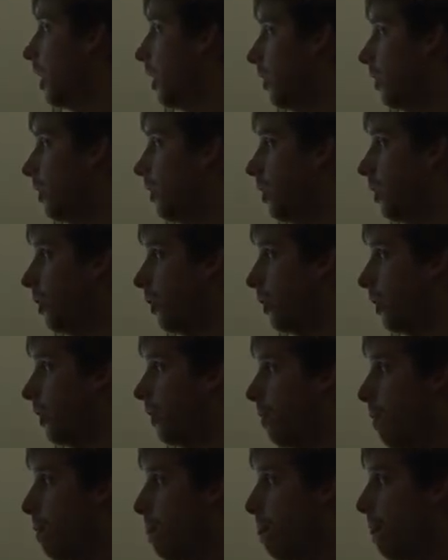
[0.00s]
and distinction,
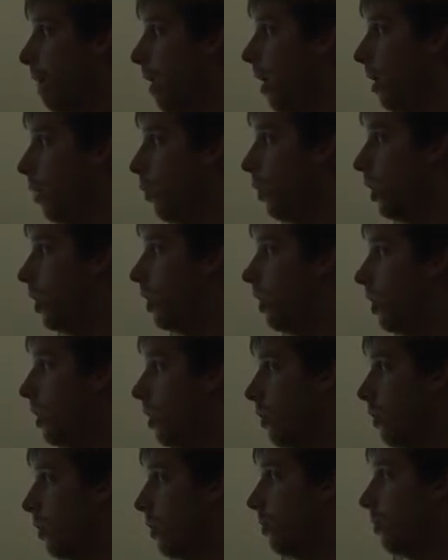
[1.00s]
and 1
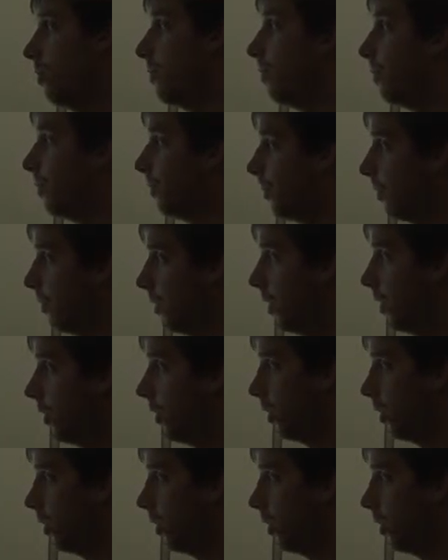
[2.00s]
theorem, the